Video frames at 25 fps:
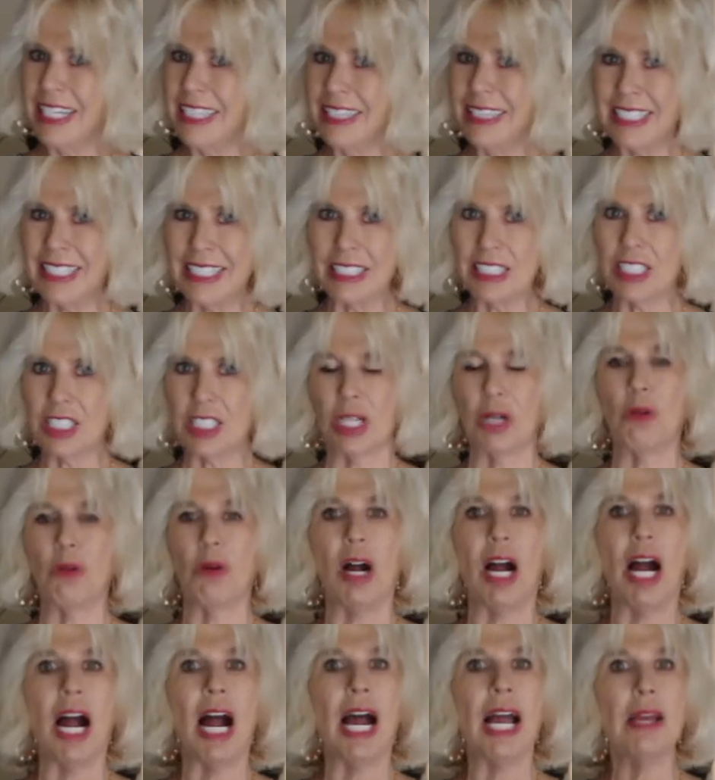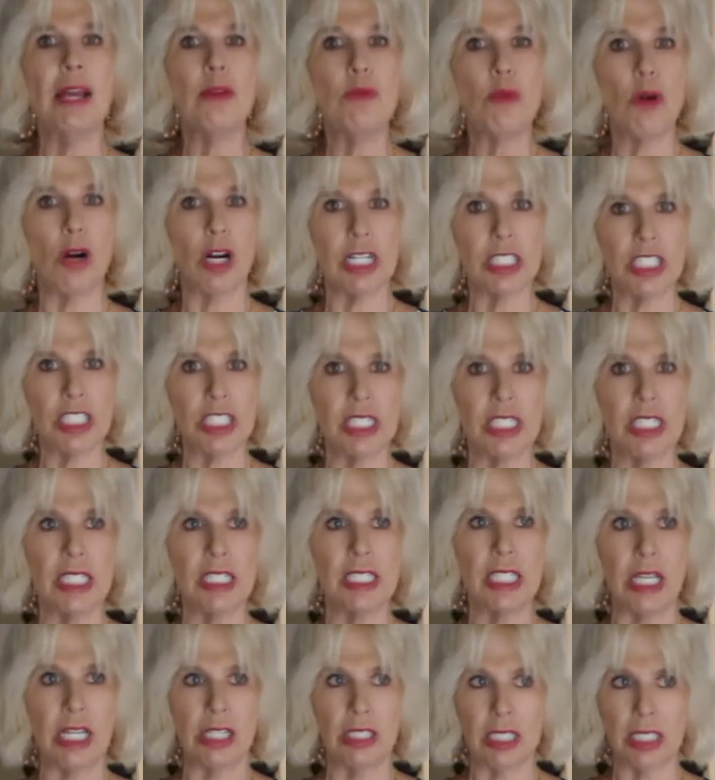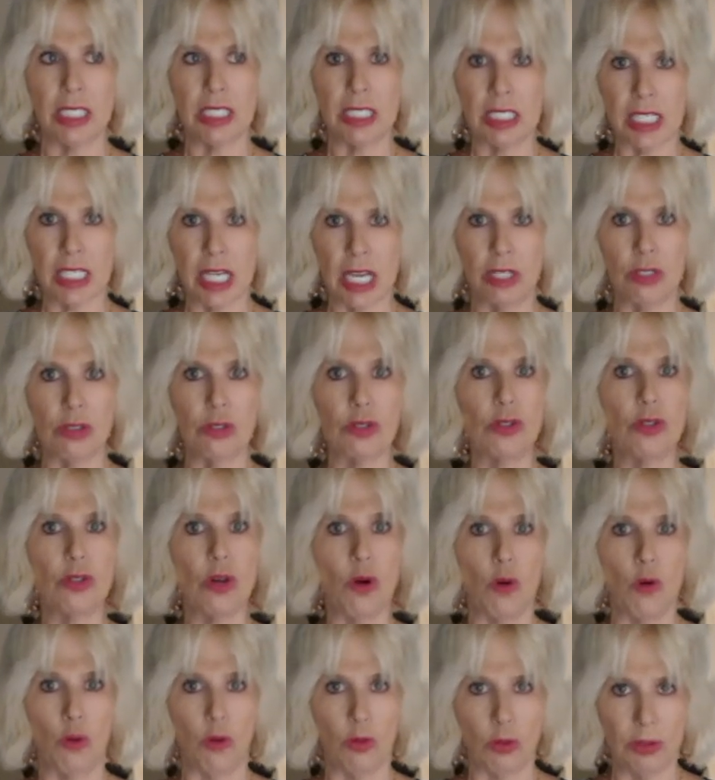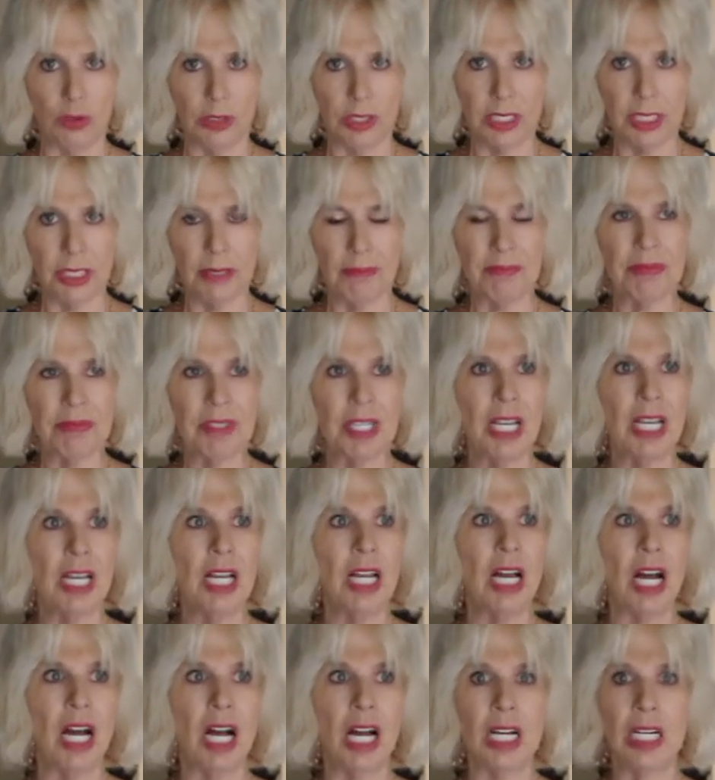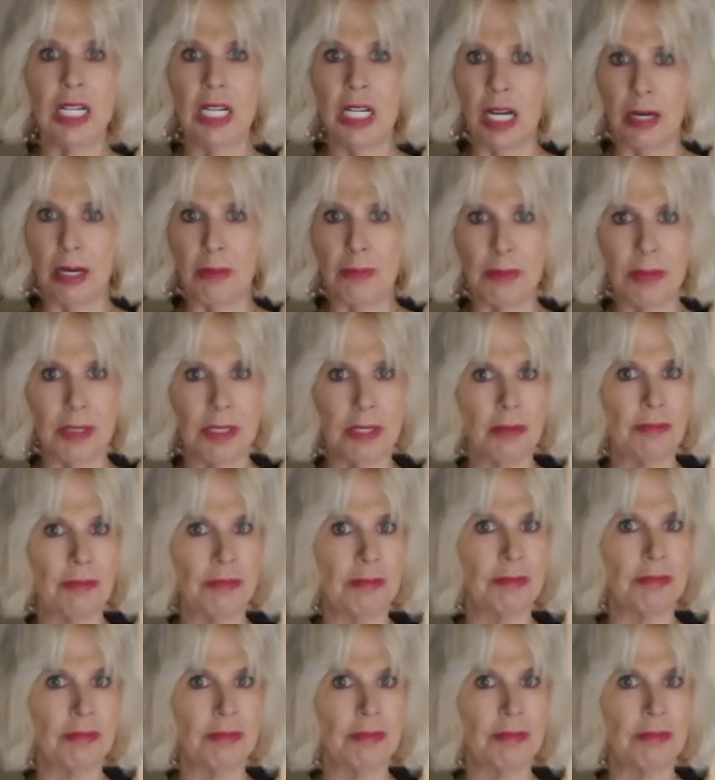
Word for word: I didn't think so. I washed it delicate cycle cold, hung it up.